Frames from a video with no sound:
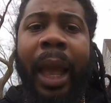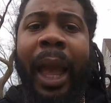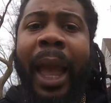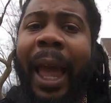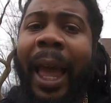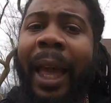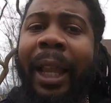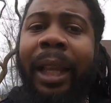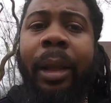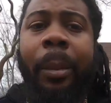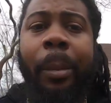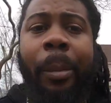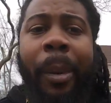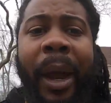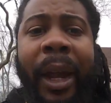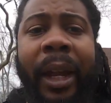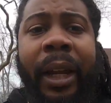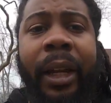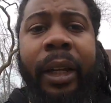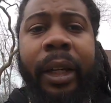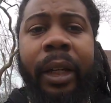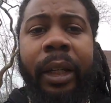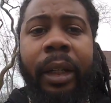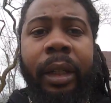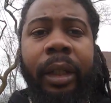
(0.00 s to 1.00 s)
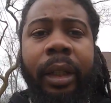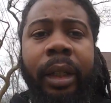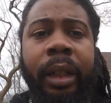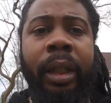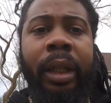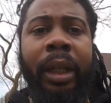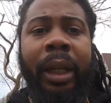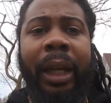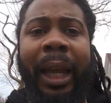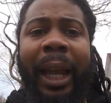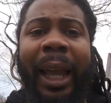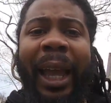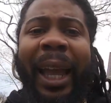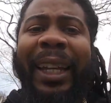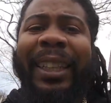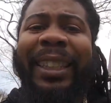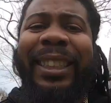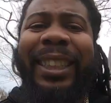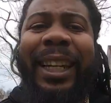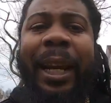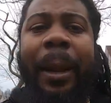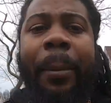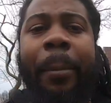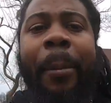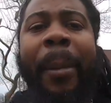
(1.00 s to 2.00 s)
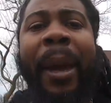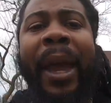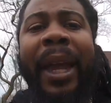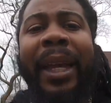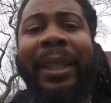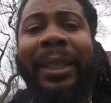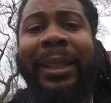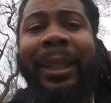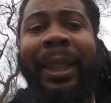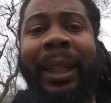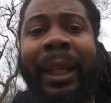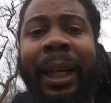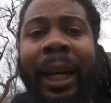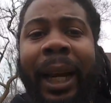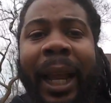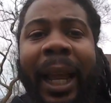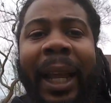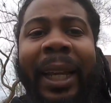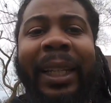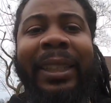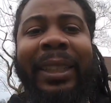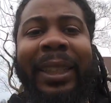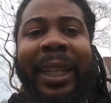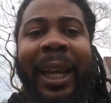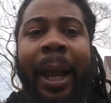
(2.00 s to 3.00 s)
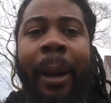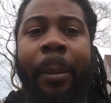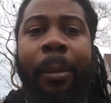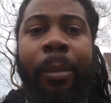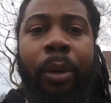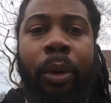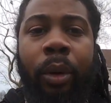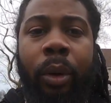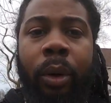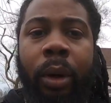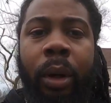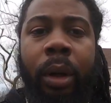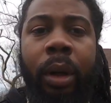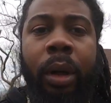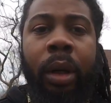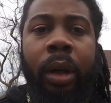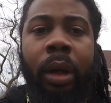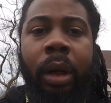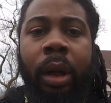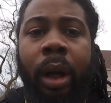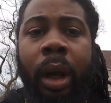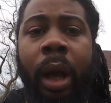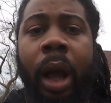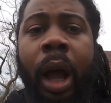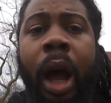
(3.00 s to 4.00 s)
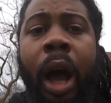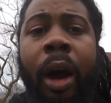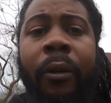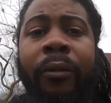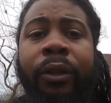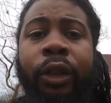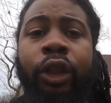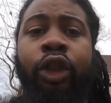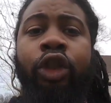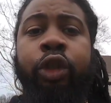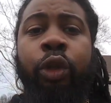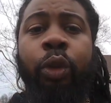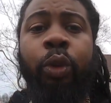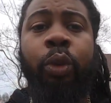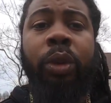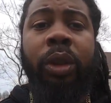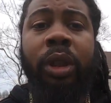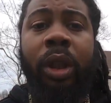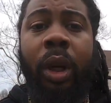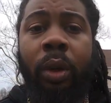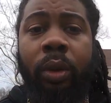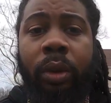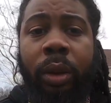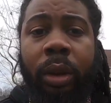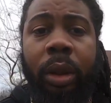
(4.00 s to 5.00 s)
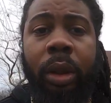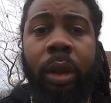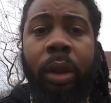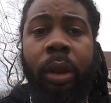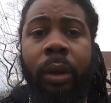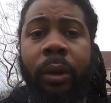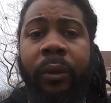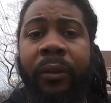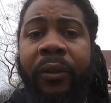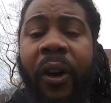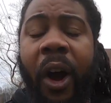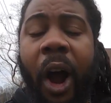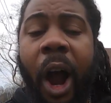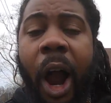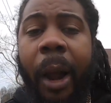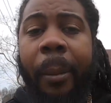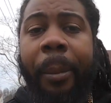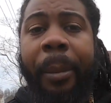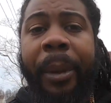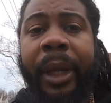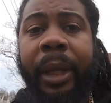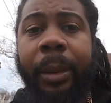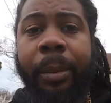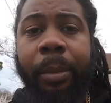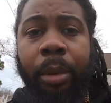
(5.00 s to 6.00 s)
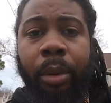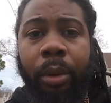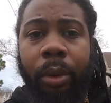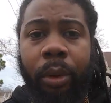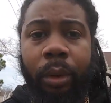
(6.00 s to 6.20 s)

Ella Baker is an amazing example of a true soldier for our people.